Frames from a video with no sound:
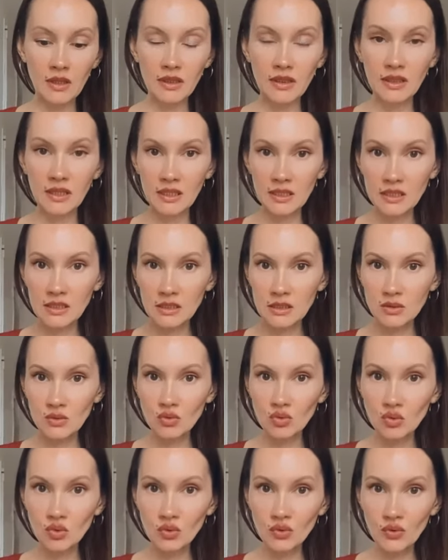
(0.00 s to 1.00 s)
This
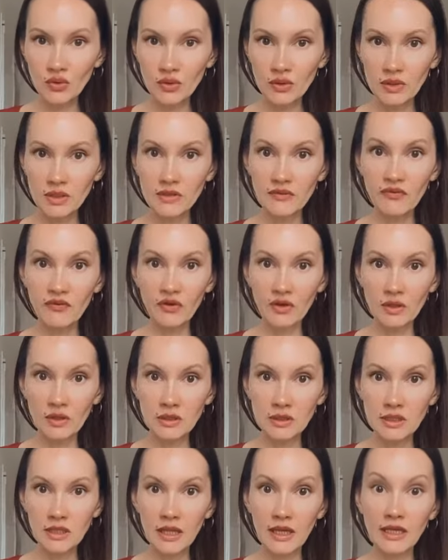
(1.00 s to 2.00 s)
wood
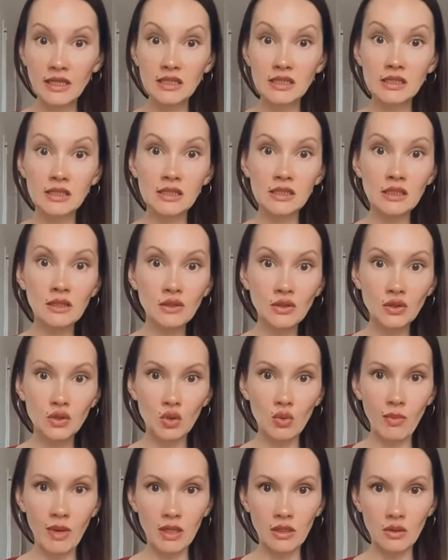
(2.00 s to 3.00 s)
feels like silk to
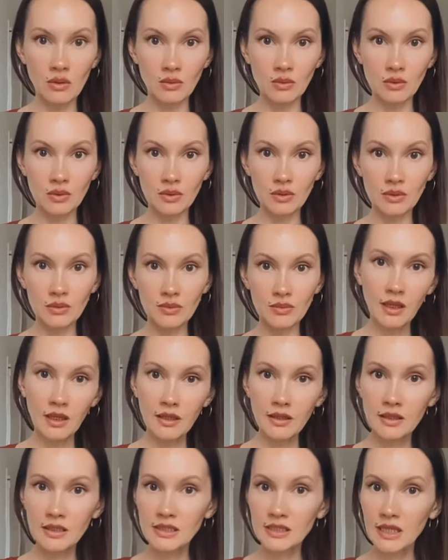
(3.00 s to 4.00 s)
my nose. And
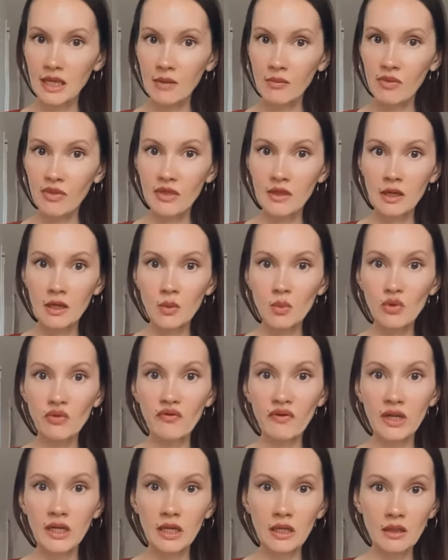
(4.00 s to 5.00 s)
the same thing with
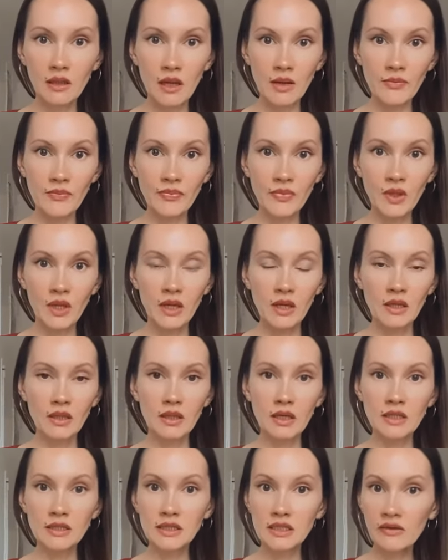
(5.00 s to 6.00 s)
vanilla.
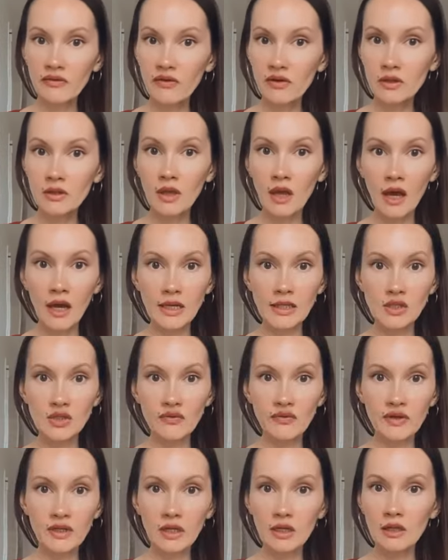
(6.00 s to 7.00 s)
There are different kinds of
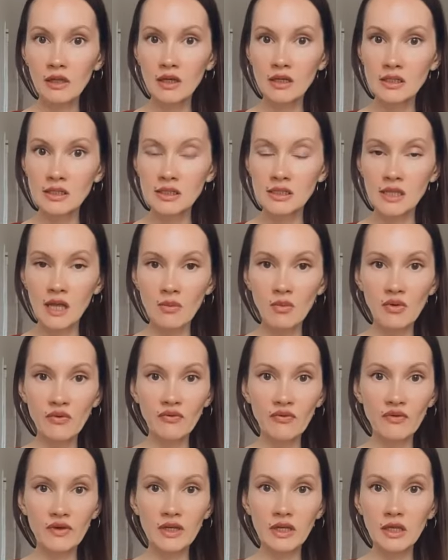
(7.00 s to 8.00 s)
vanilla. Some
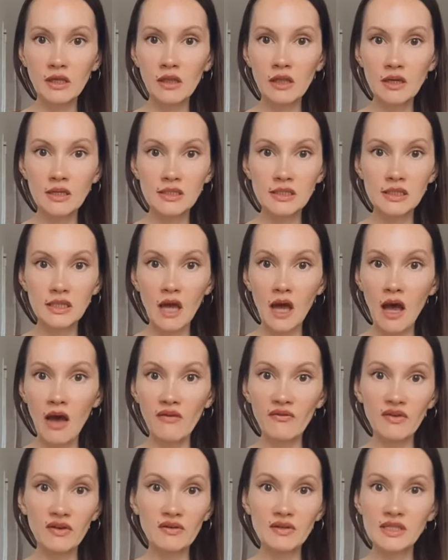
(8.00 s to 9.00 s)
of vanillas are
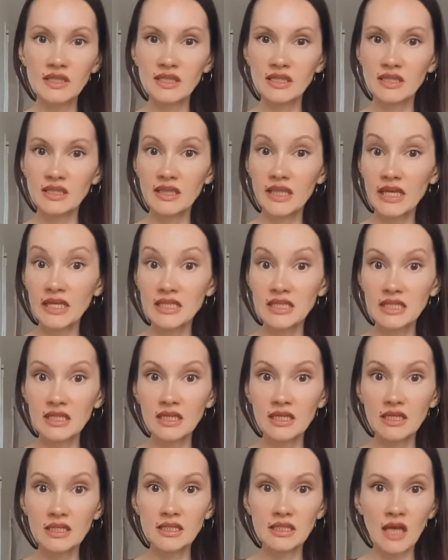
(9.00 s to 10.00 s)
very
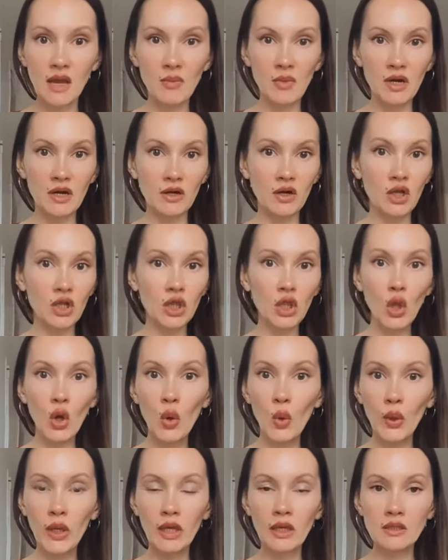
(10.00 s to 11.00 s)
synthetic, some are
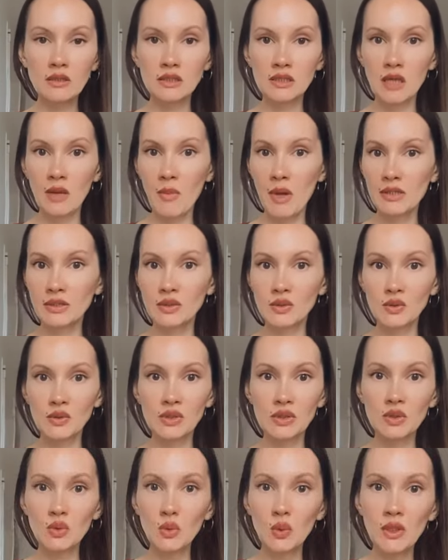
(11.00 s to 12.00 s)
cloying, some are too
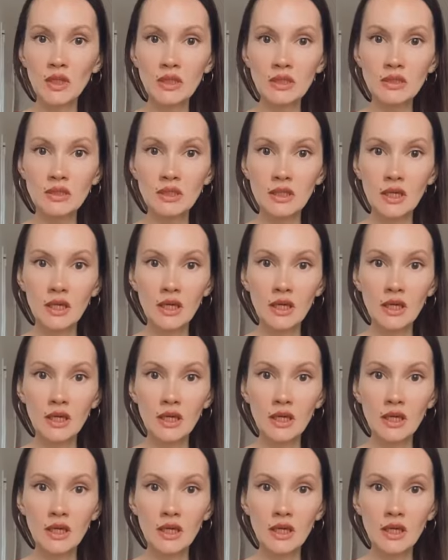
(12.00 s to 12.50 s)
sweet.